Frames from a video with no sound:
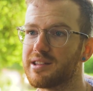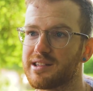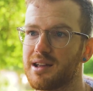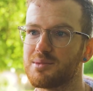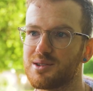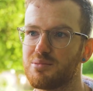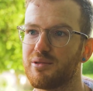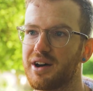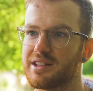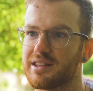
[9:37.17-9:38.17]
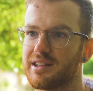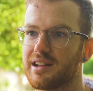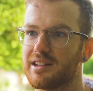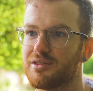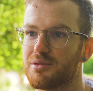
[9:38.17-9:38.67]
same supervisor that
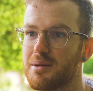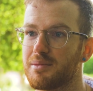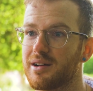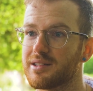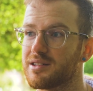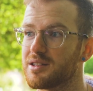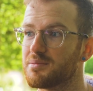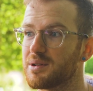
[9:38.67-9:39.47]
I did for my master's